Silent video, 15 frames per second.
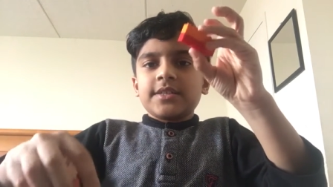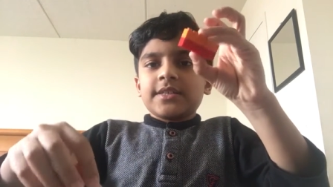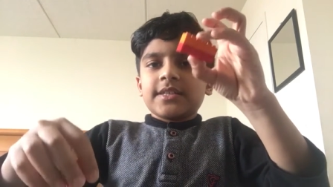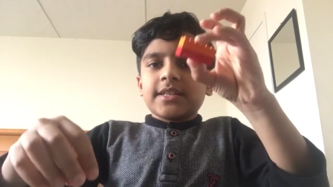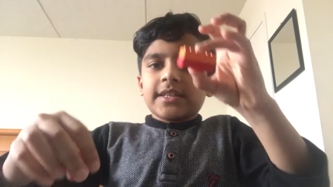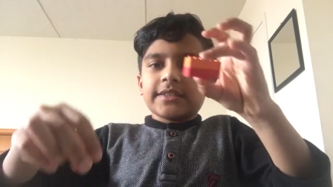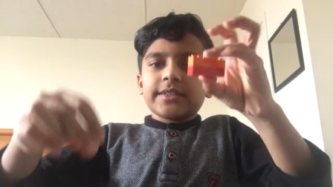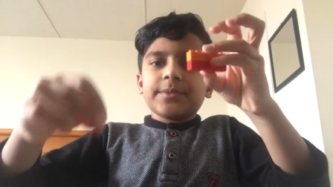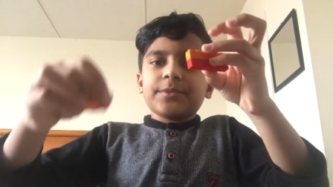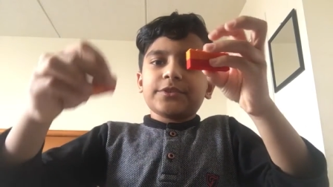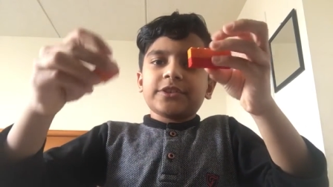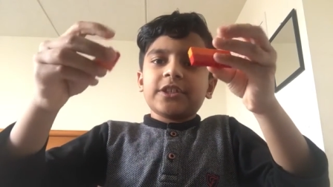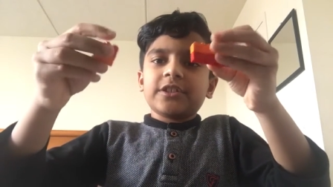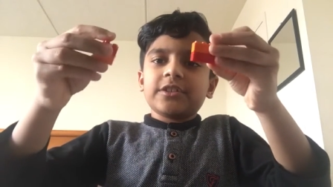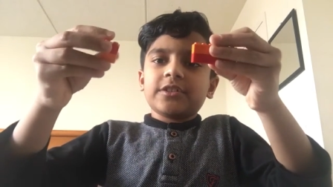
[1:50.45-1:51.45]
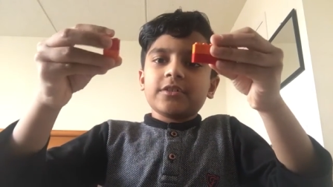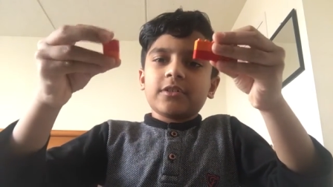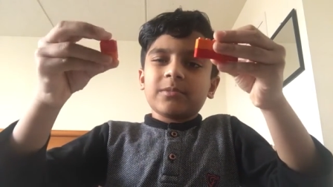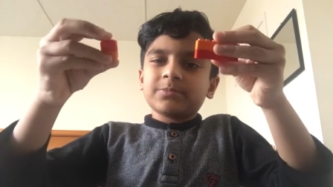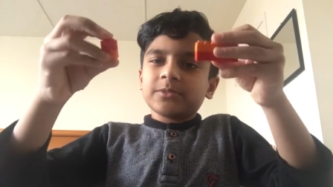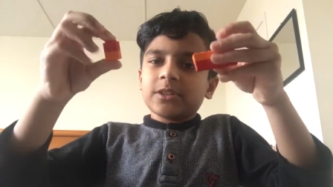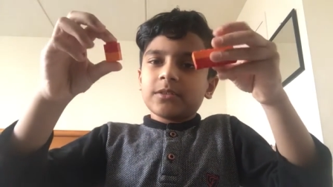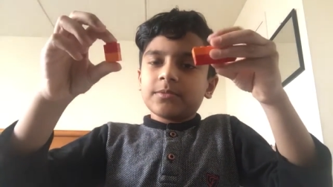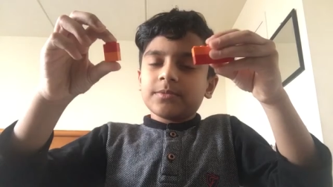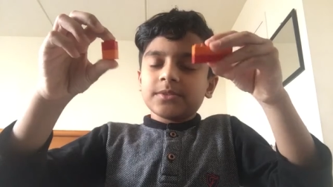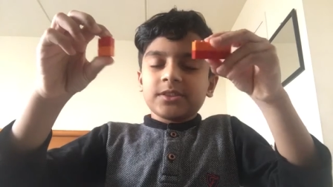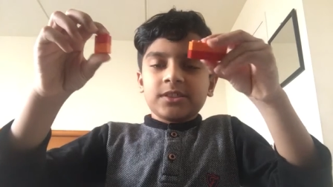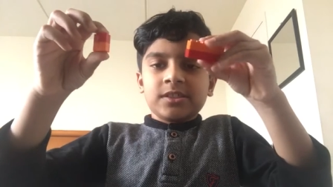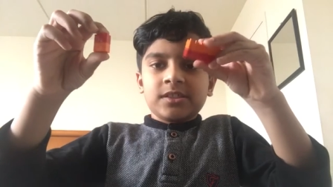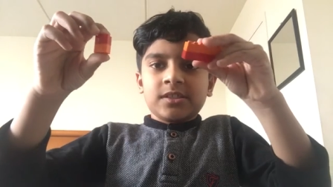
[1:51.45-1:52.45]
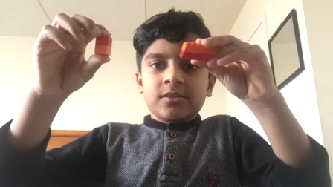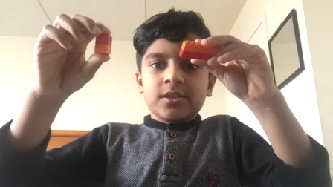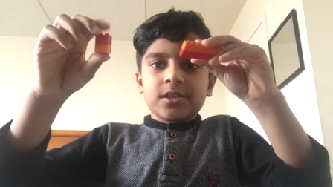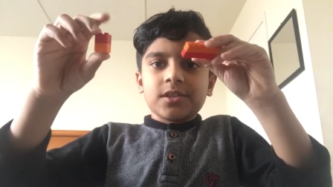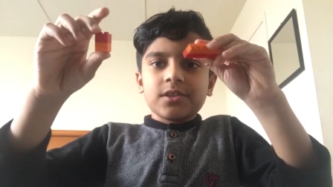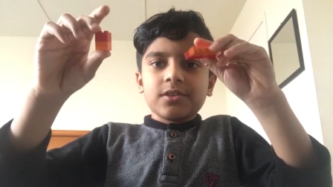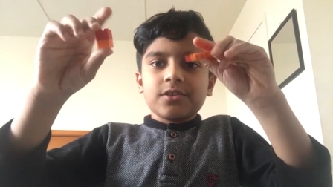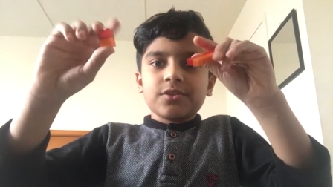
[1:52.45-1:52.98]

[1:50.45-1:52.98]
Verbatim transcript: stack them onto on top of each other,